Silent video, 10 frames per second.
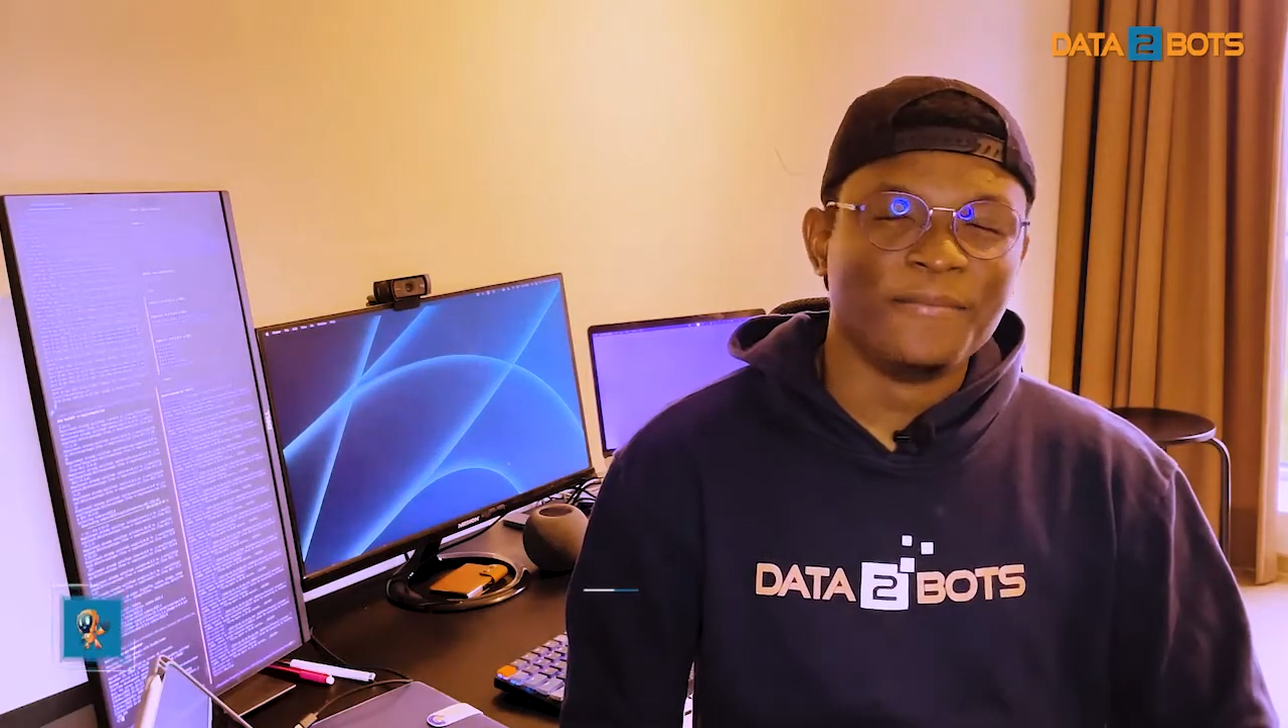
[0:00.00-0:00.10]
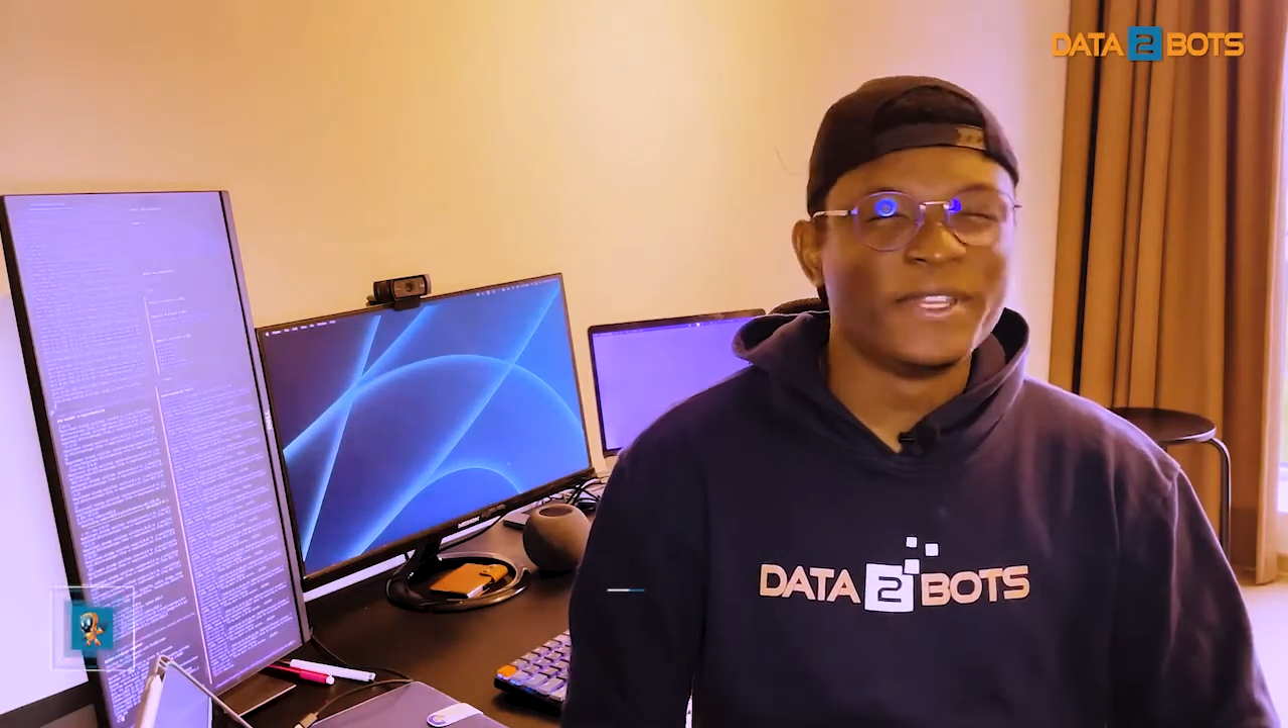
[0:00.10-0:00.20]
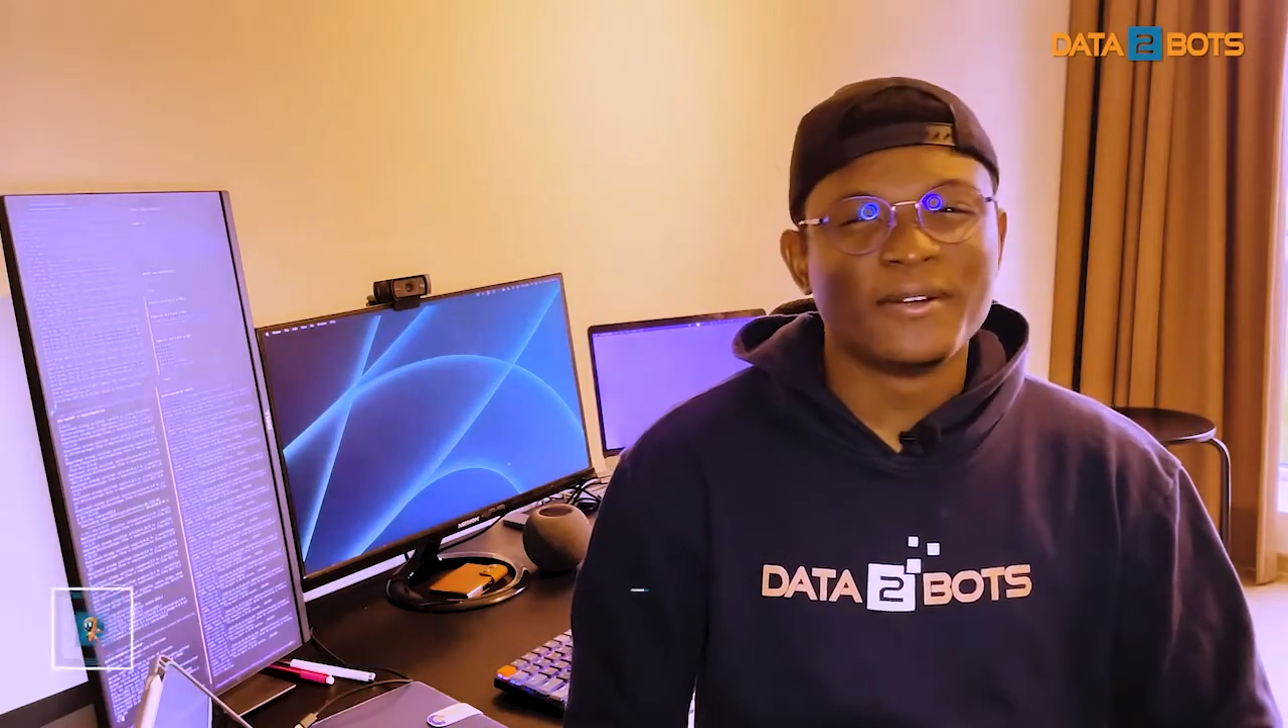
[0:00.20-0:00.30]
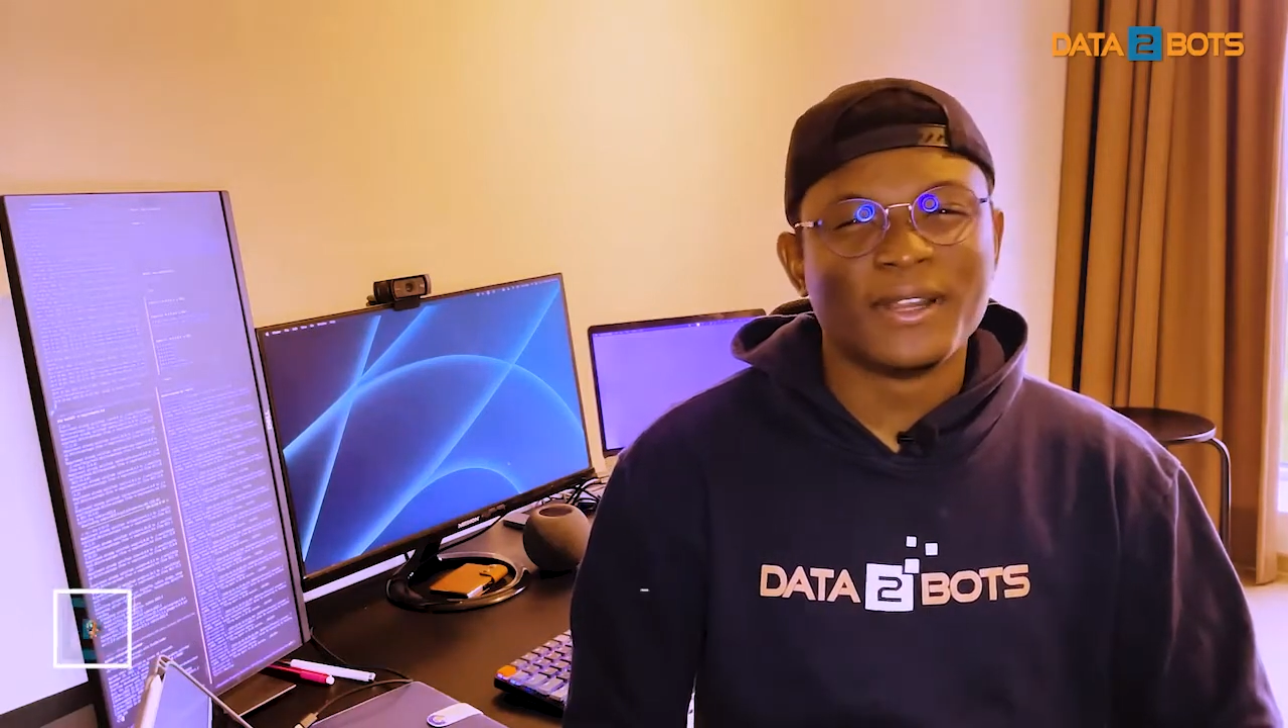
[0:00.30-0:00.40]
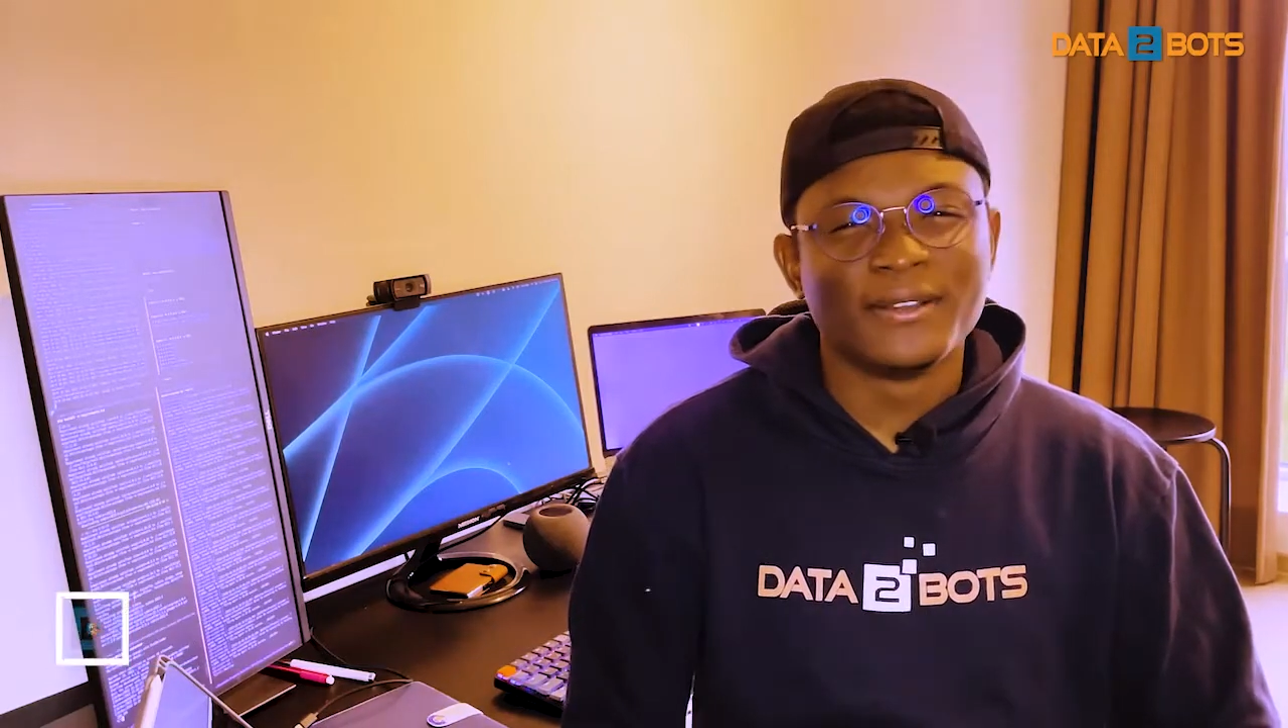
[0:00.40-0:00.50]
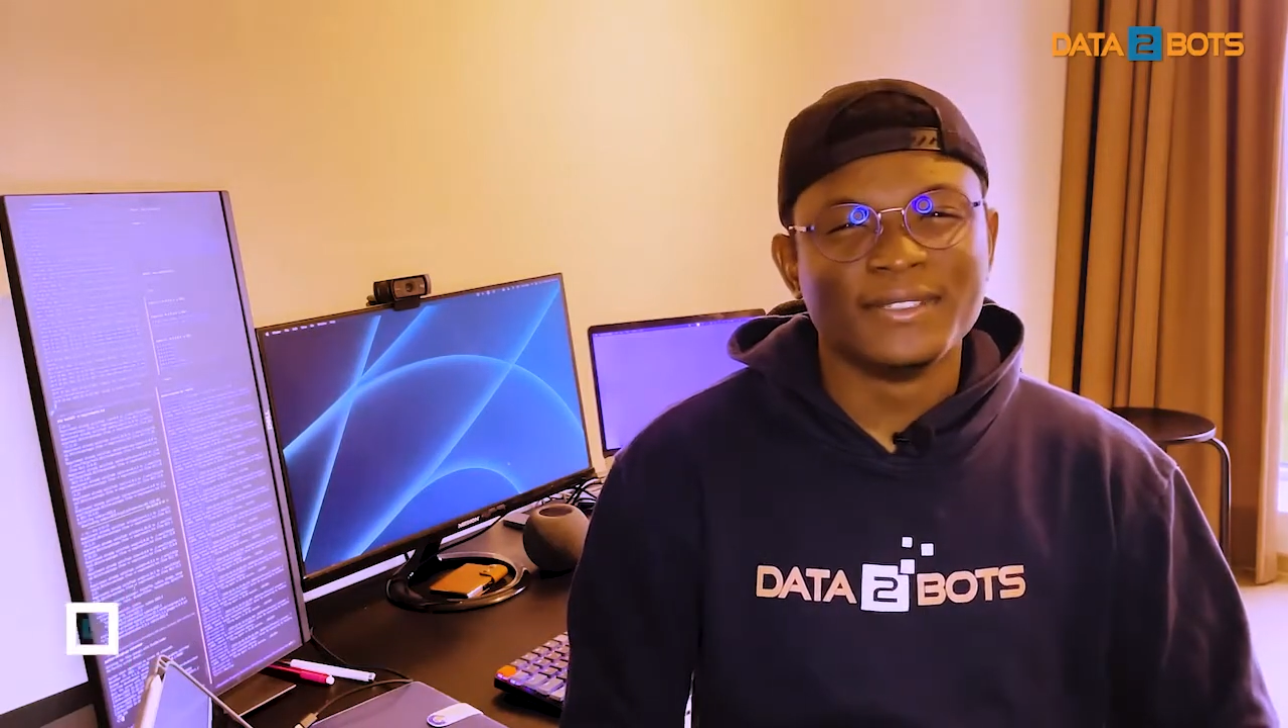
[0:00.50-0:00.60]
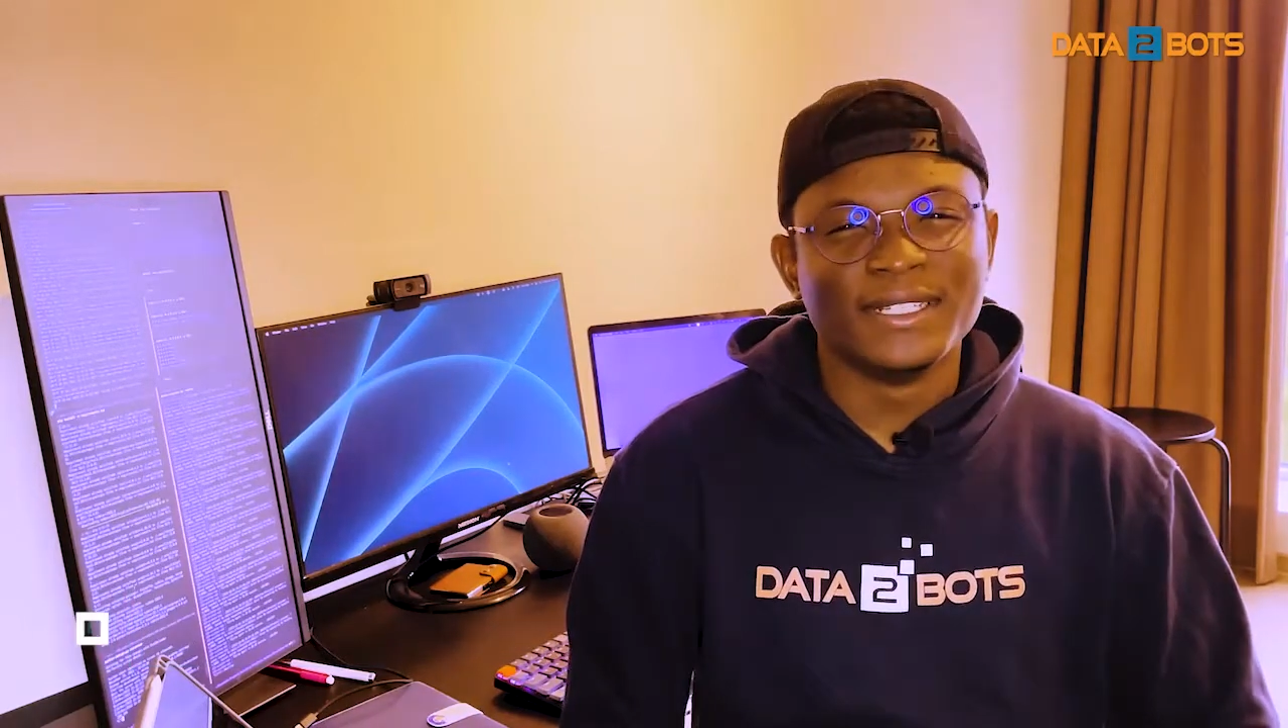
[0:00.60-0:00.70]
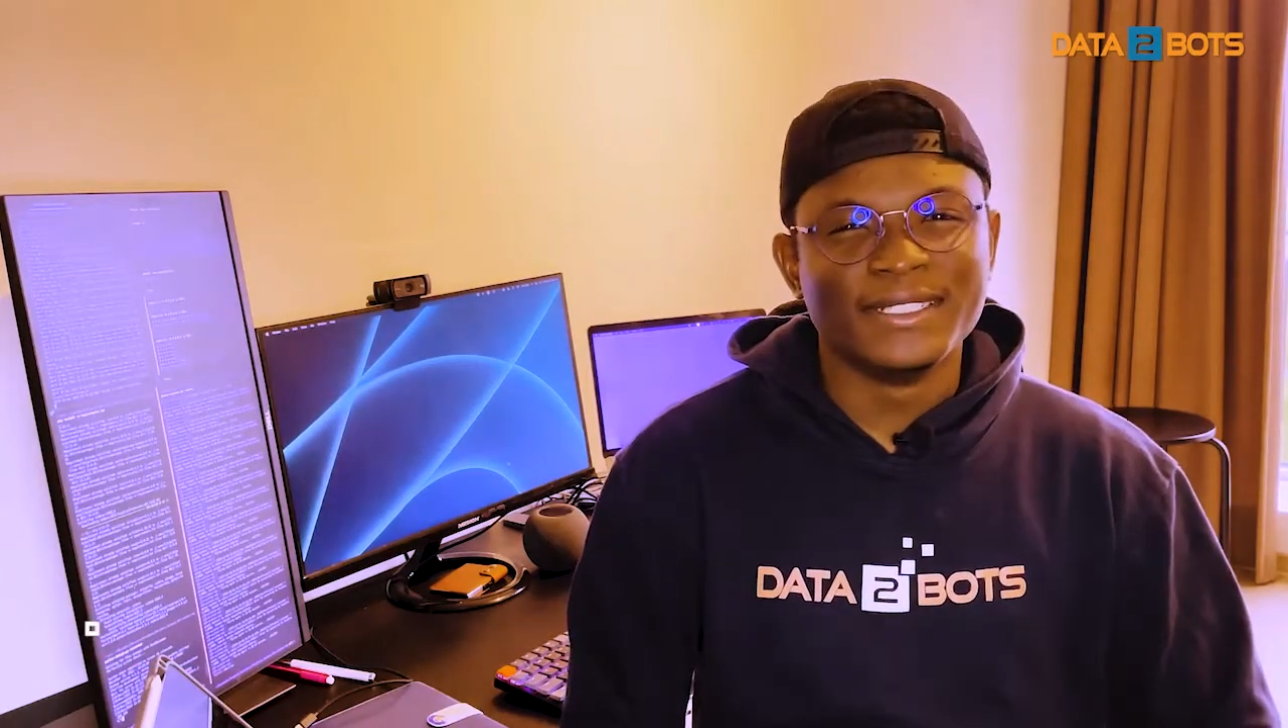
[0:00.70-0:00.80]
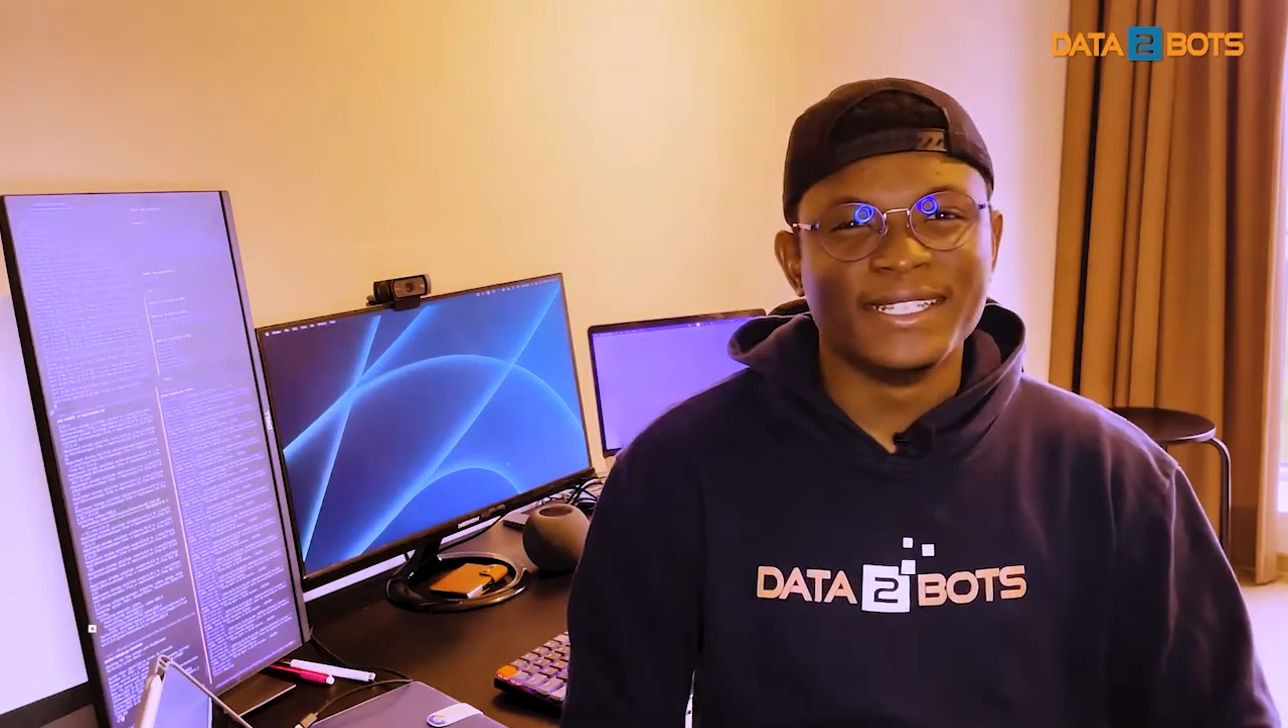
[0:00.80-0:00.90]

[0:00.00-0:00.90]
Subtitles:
Been around the